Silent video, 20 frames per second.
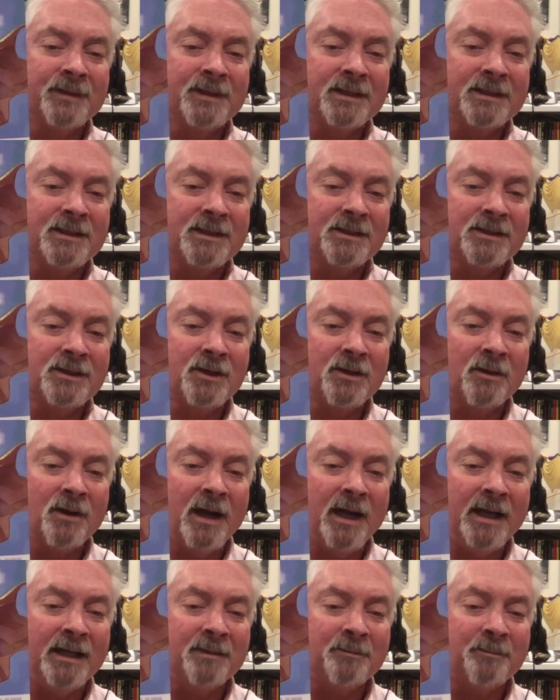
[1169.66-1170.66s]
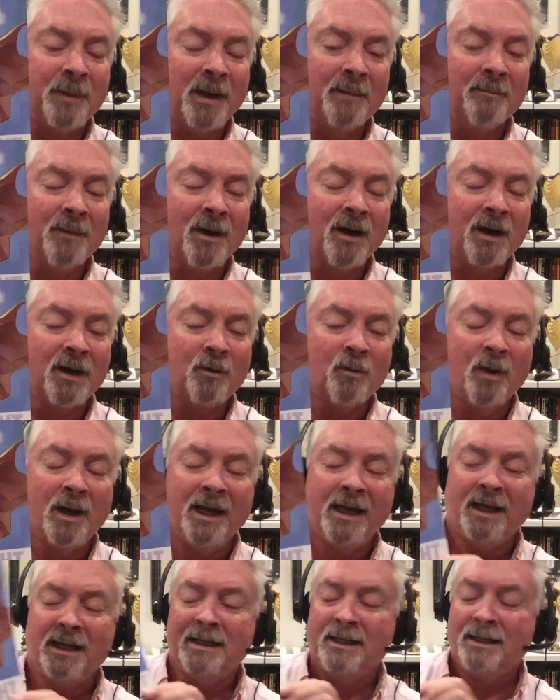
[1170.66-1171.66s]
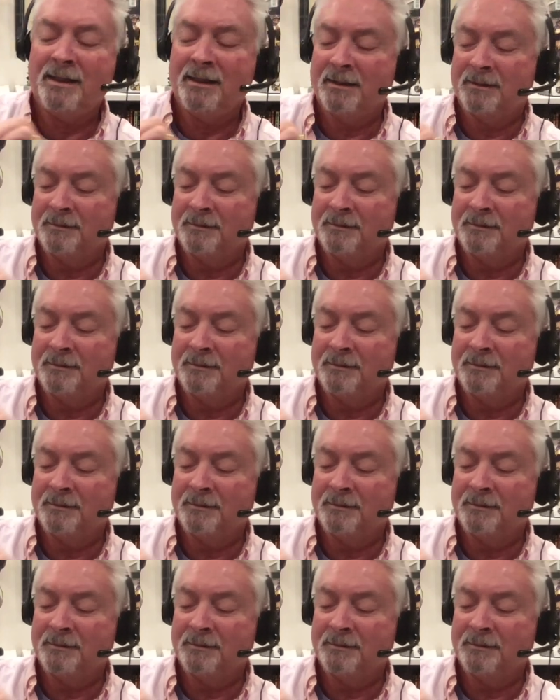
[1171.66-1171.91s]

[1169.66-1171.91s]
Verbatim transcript: This is great, by Mark Waid.